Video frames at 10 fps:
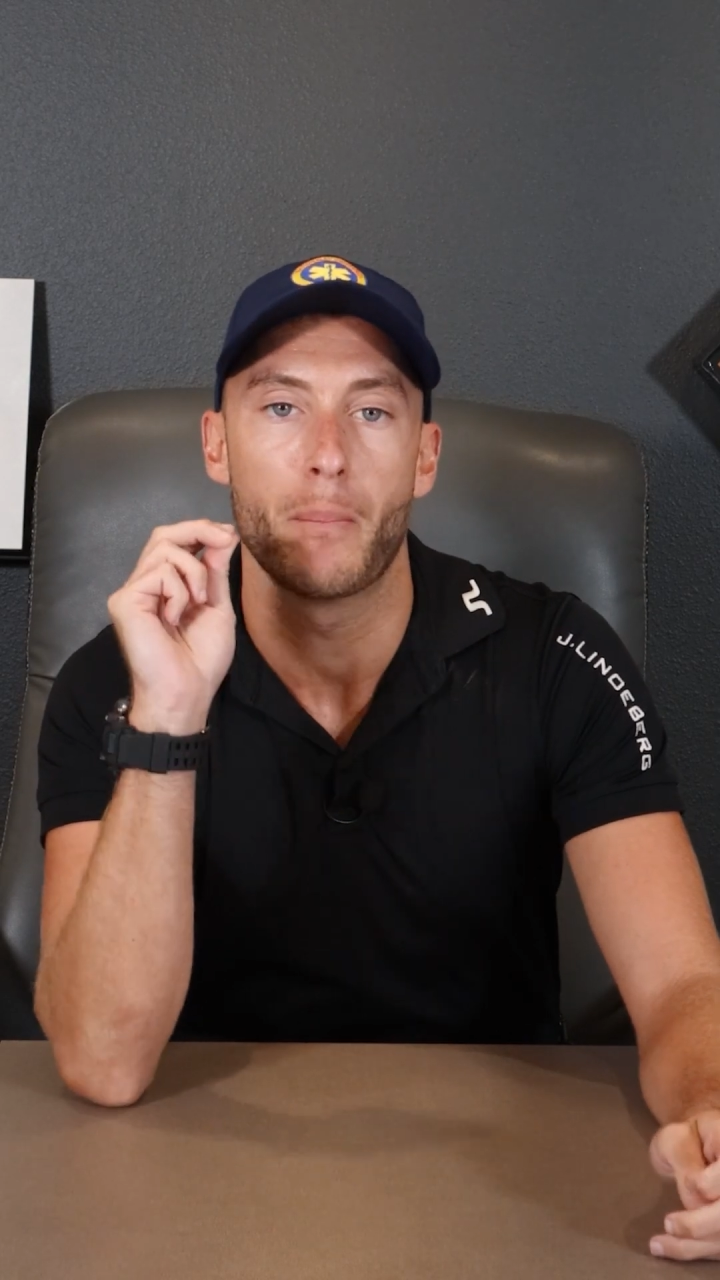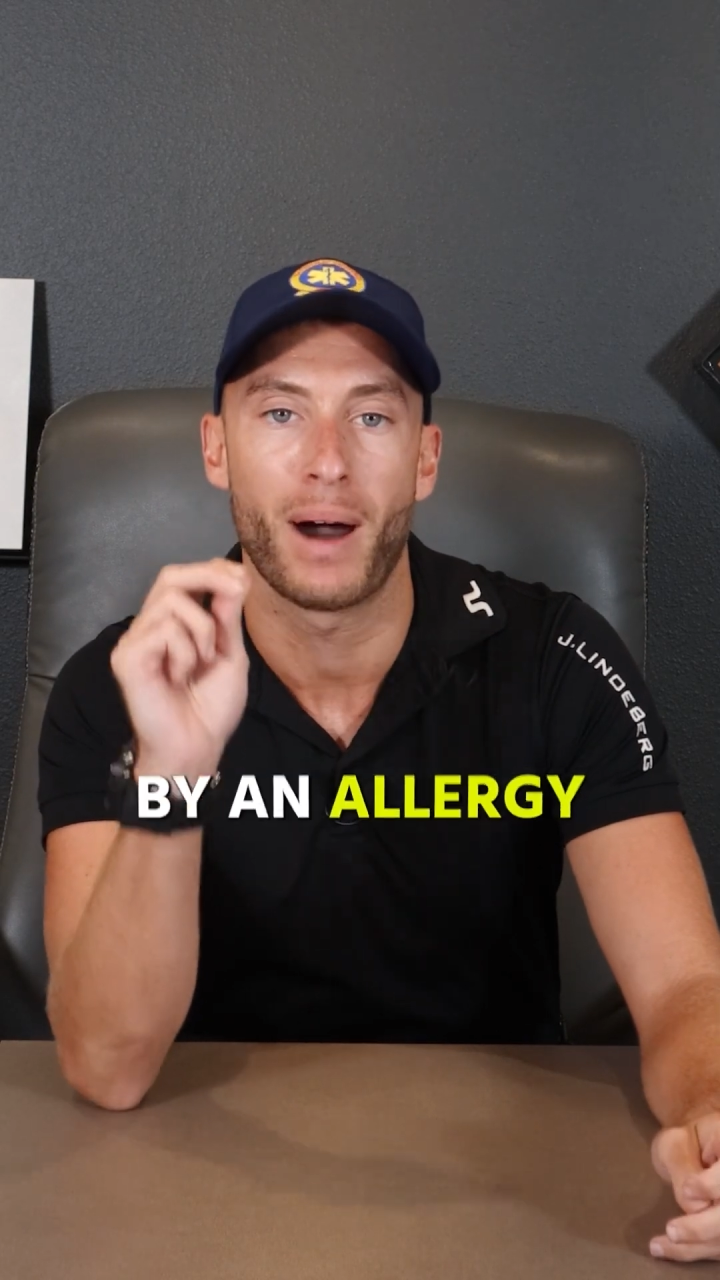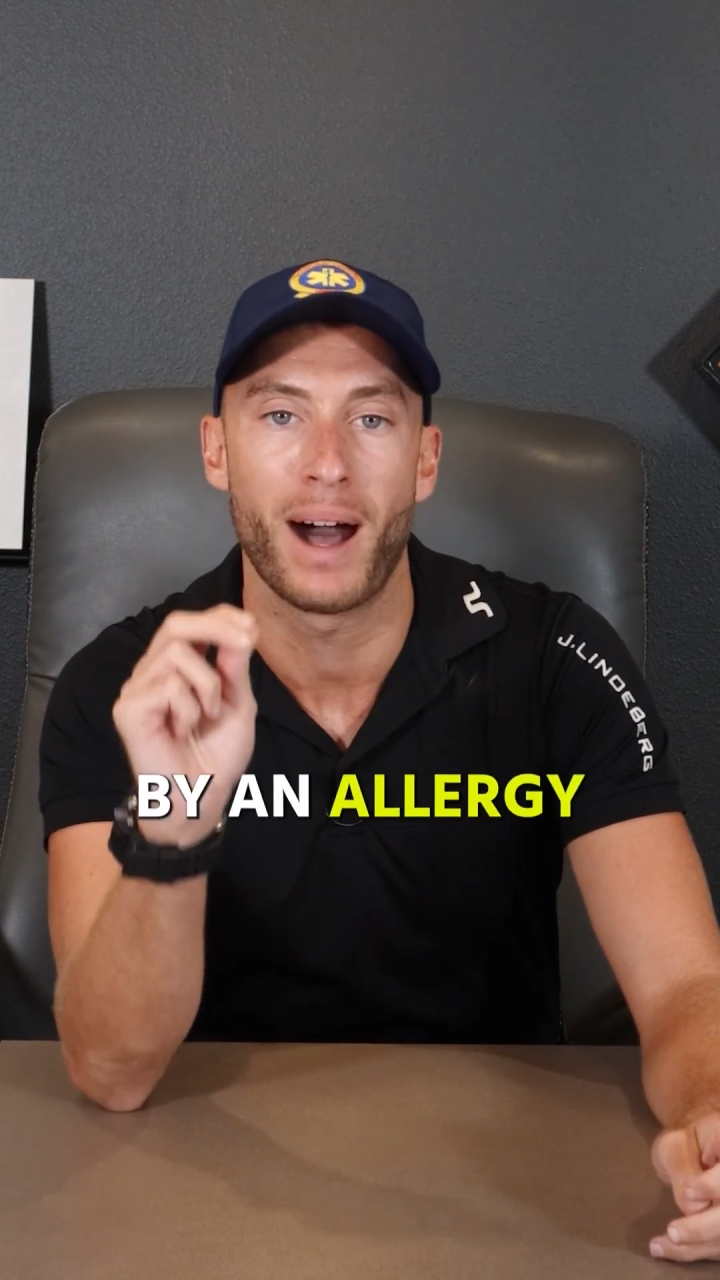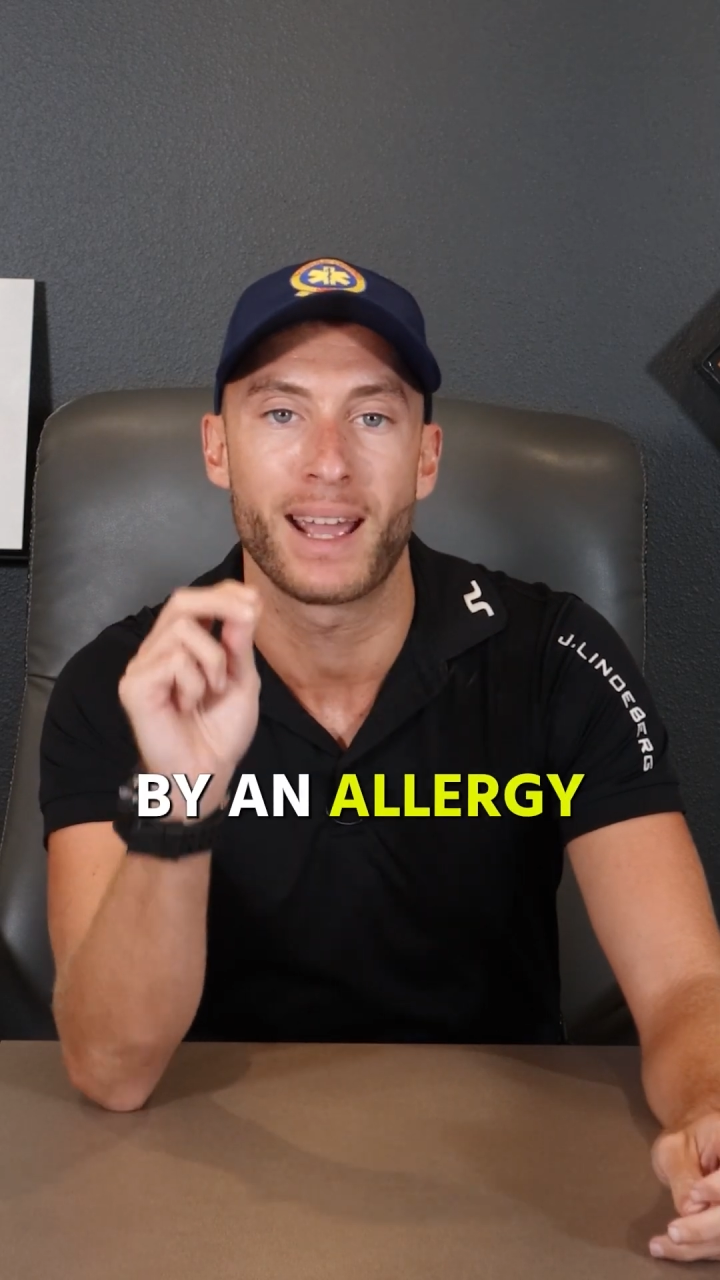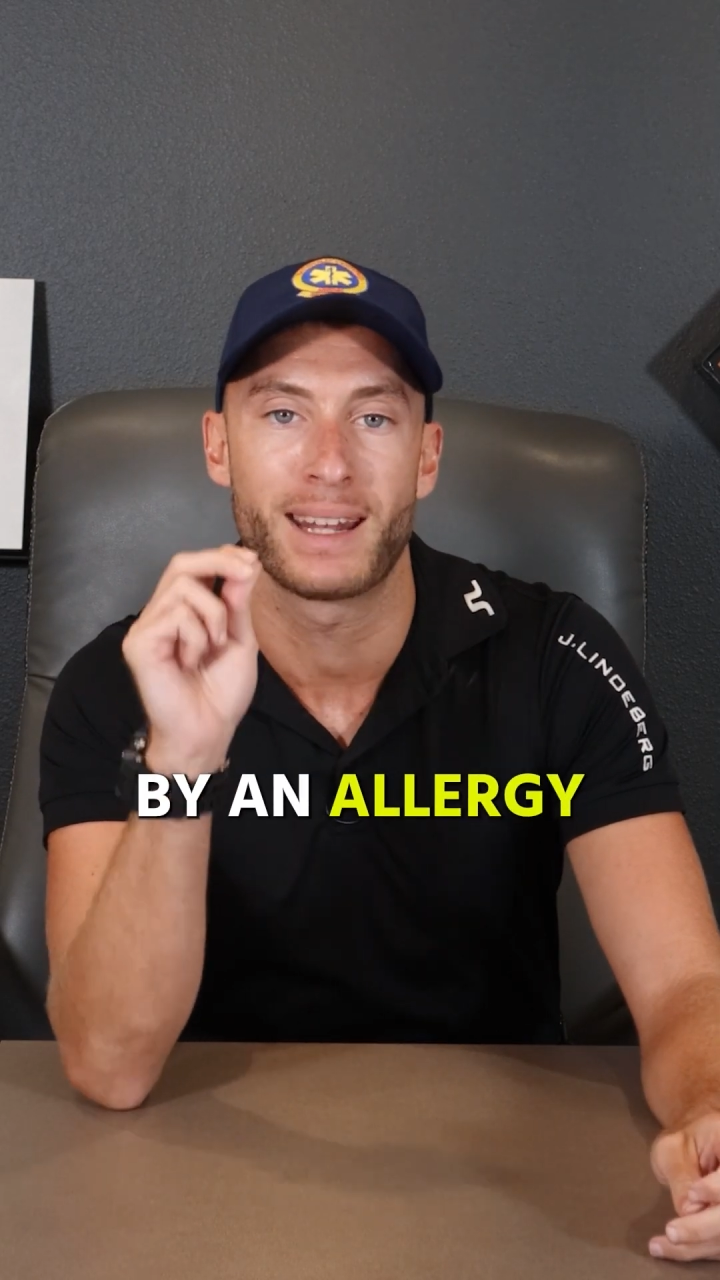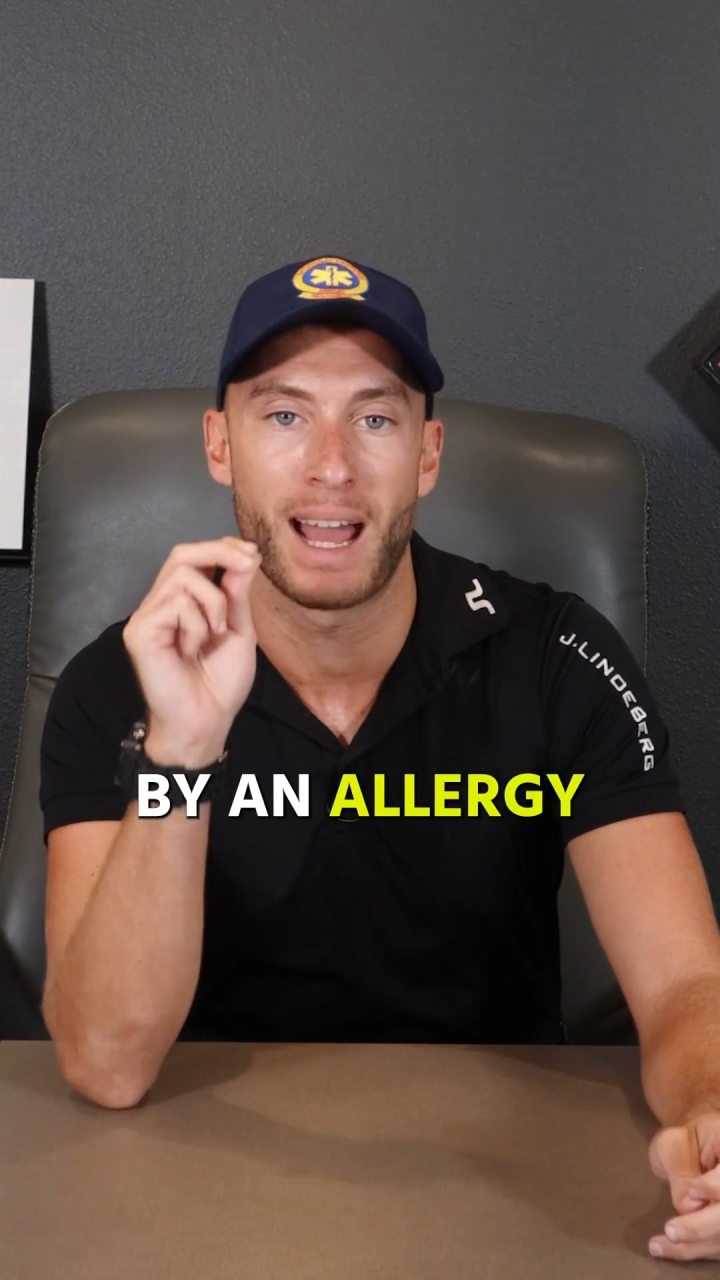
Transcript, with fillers: by an